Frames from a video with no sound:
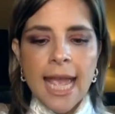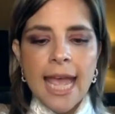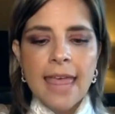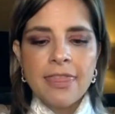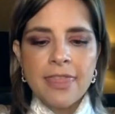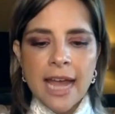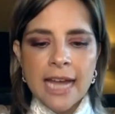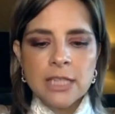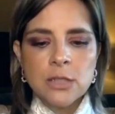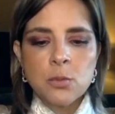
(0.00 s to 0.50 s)

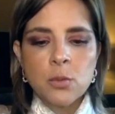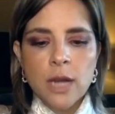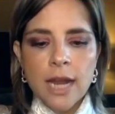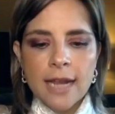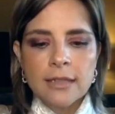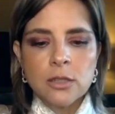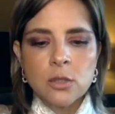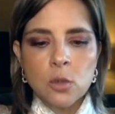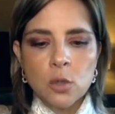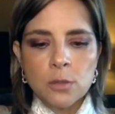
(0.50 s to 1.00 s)
And that's when
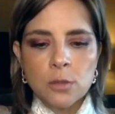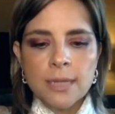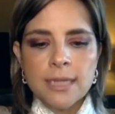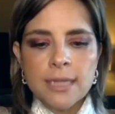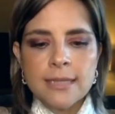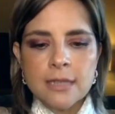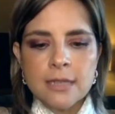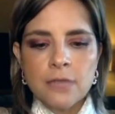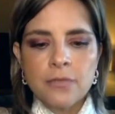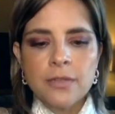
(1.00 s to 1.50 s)
I told
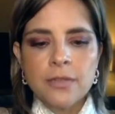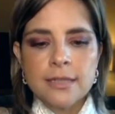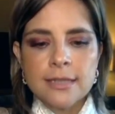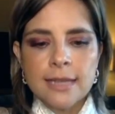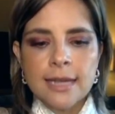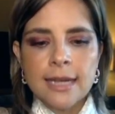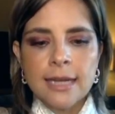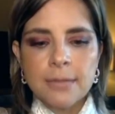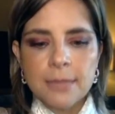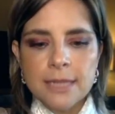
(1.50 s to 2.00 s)
myself
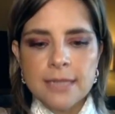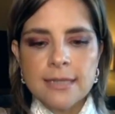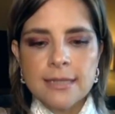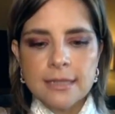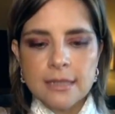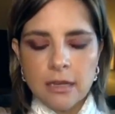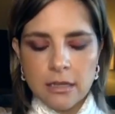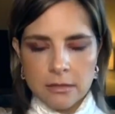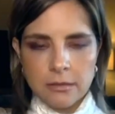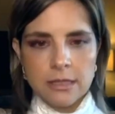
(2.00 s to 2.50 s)
inside
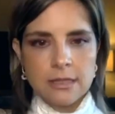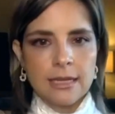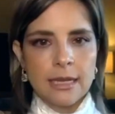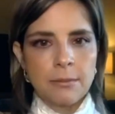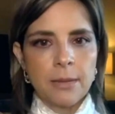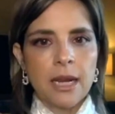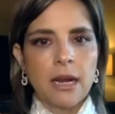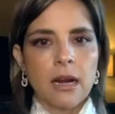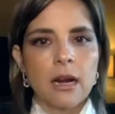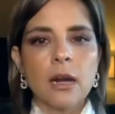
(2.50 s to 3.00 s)

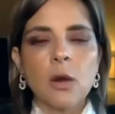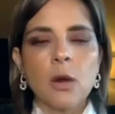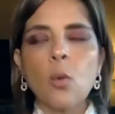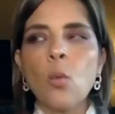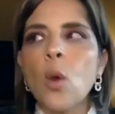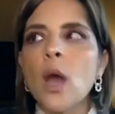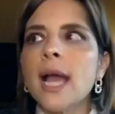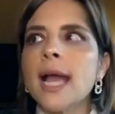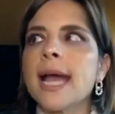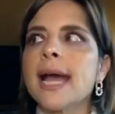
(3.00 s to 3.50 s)
my
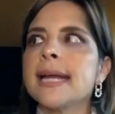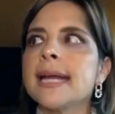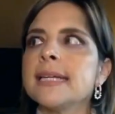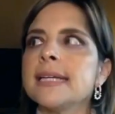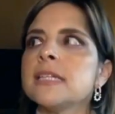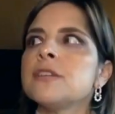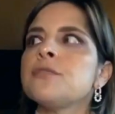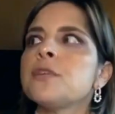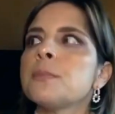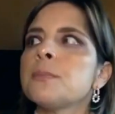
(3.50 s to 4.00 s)
heart, what
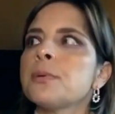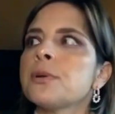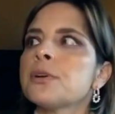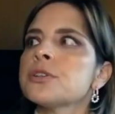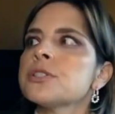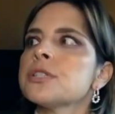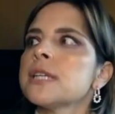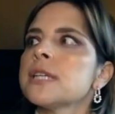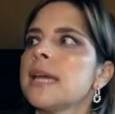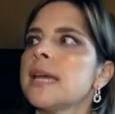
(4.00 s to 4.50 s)
kind of a
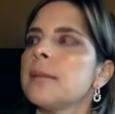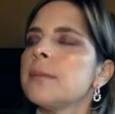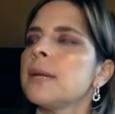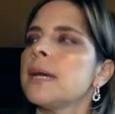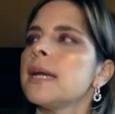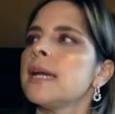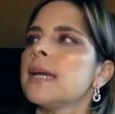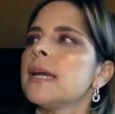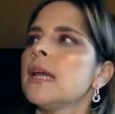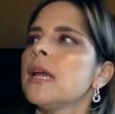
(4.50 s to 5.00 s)
person am
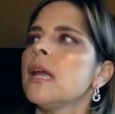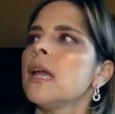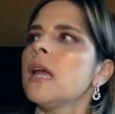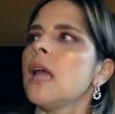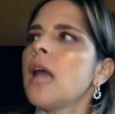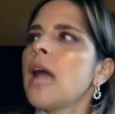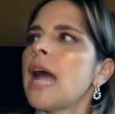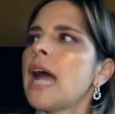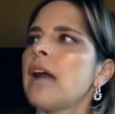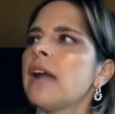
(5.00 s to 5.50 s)
I?
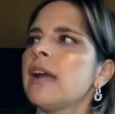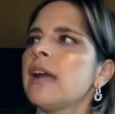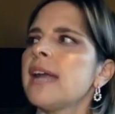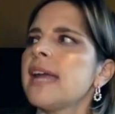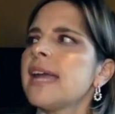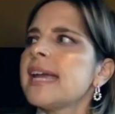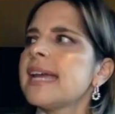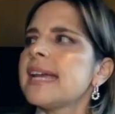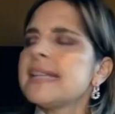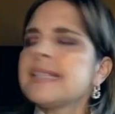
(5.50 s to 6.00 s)
How did
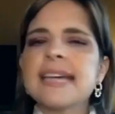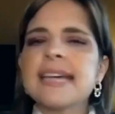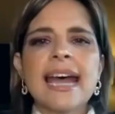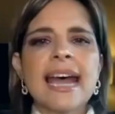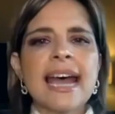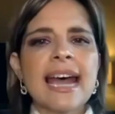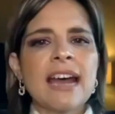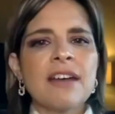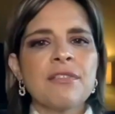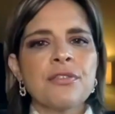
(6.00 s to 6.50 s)
I get to
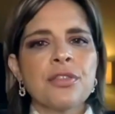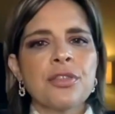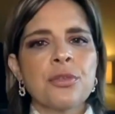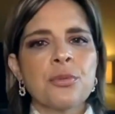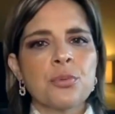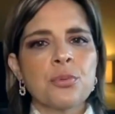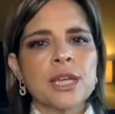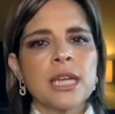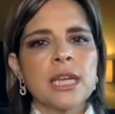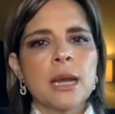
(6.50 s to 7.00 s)
have
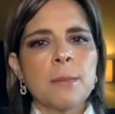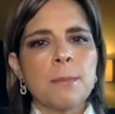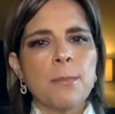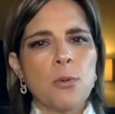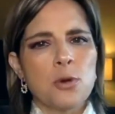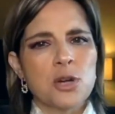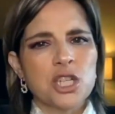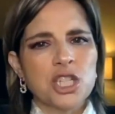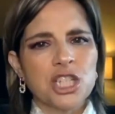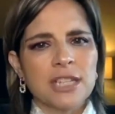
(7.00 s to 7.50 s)
three
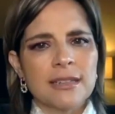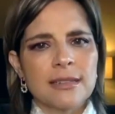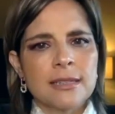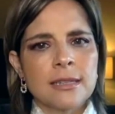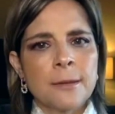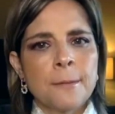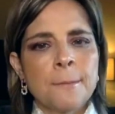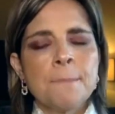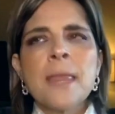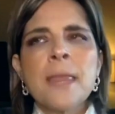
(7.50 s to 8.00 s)

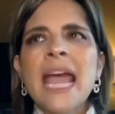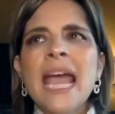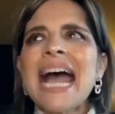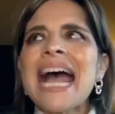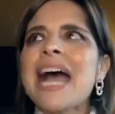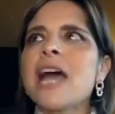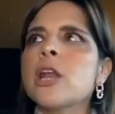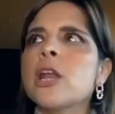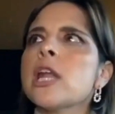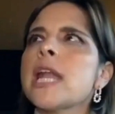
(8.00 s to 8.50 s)
abortions?
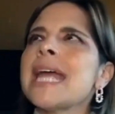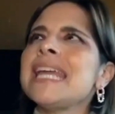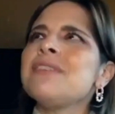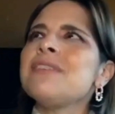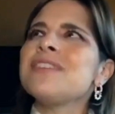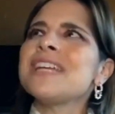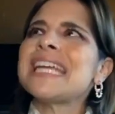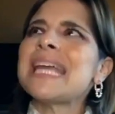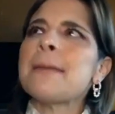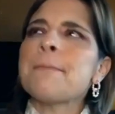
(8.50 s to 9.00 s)
How did I
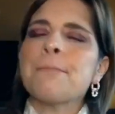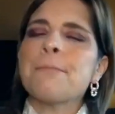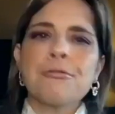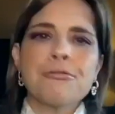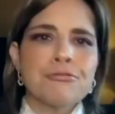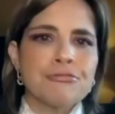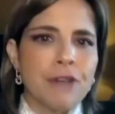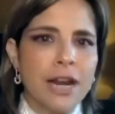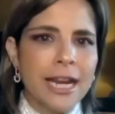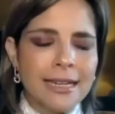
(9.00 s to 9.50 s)
even get
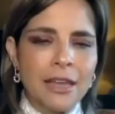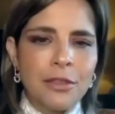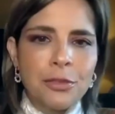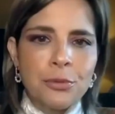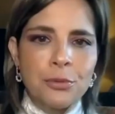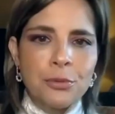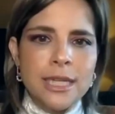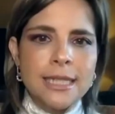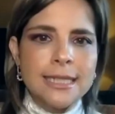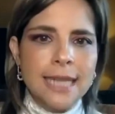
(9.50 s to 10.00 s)

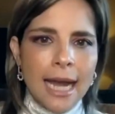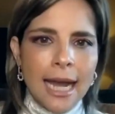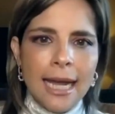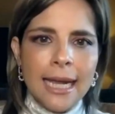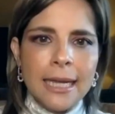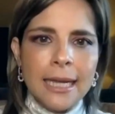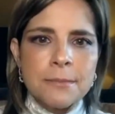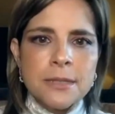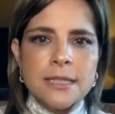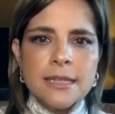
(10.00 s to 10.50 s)
pregnant three
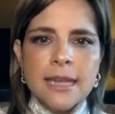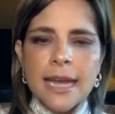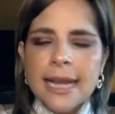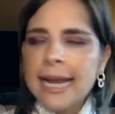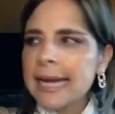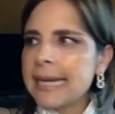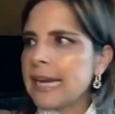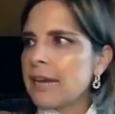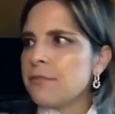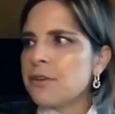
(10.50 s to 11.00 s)
times?
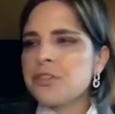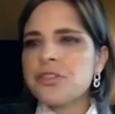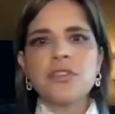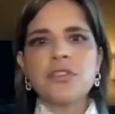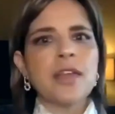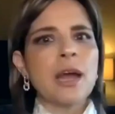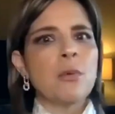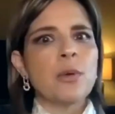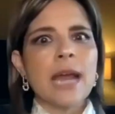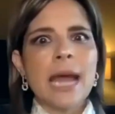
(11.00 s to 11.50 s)
Like, I never
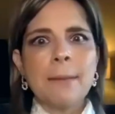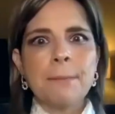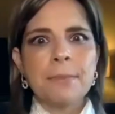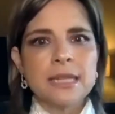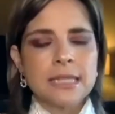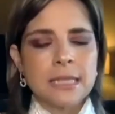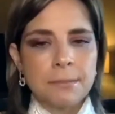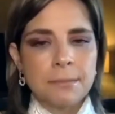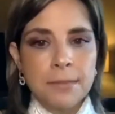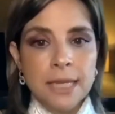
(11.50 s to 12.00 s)
thought that would
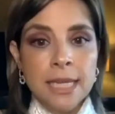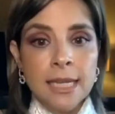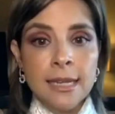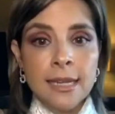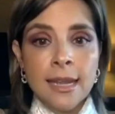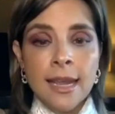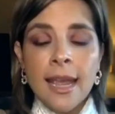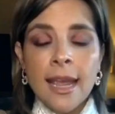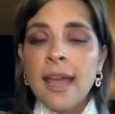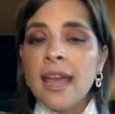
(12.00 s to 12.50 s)
happen to
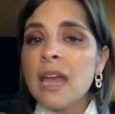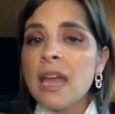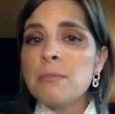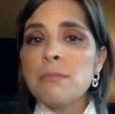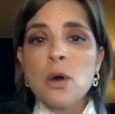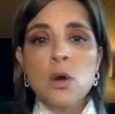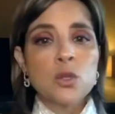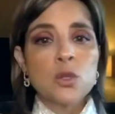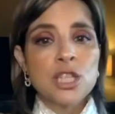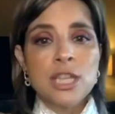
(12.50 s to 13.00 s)
me.
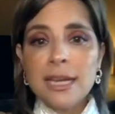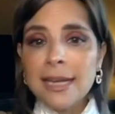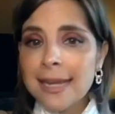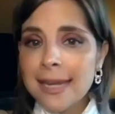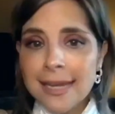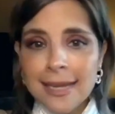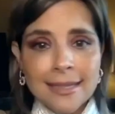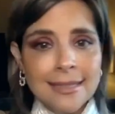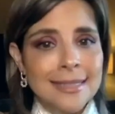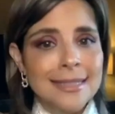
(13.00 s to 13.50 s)
And most young
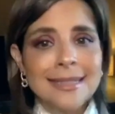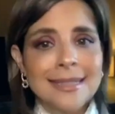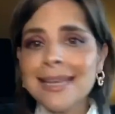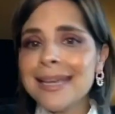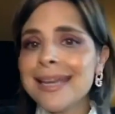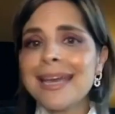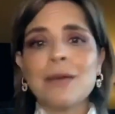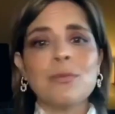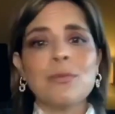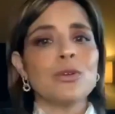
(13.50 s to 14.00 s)
kids
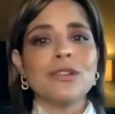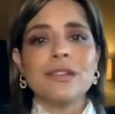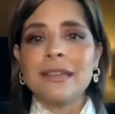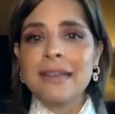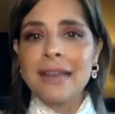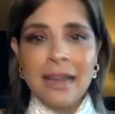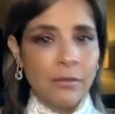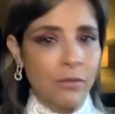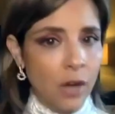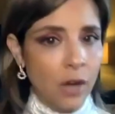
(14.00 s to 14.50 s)
think it will
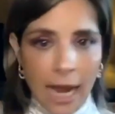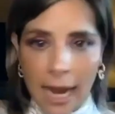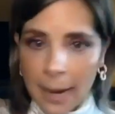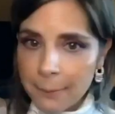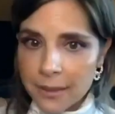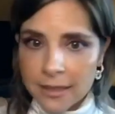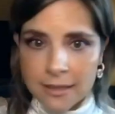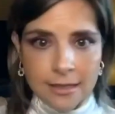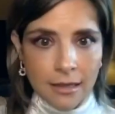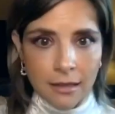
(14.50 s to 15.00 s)
never
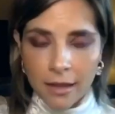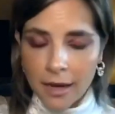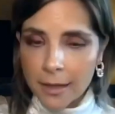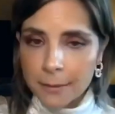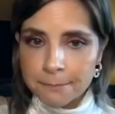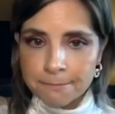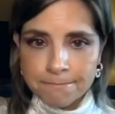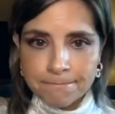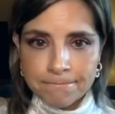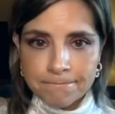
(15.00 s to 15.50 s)
happen to
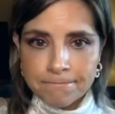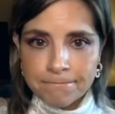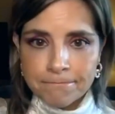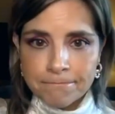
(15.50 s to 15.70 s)
them.